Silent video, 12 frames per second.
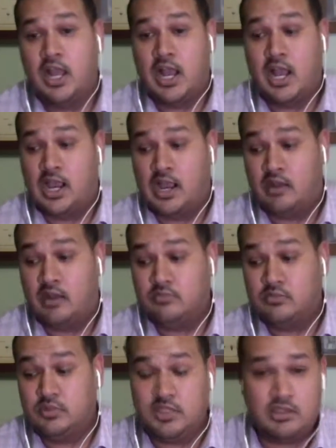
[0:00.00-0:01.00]

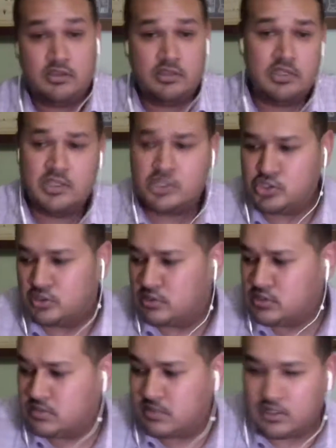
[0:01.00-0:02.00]
The other thing that you'll
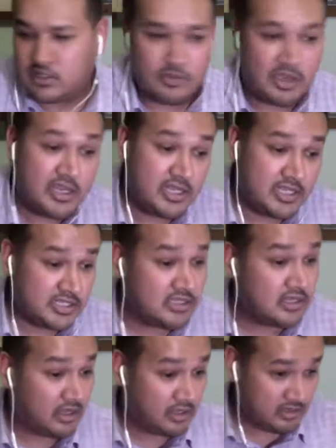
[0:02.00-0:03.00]
notice about the wine is the
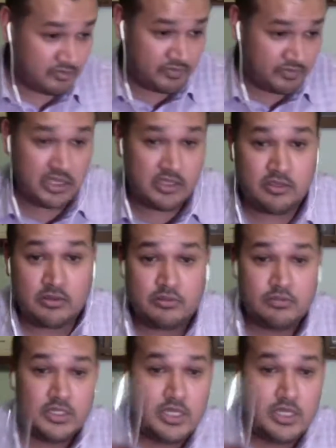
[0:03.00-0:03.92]
color. Thank you.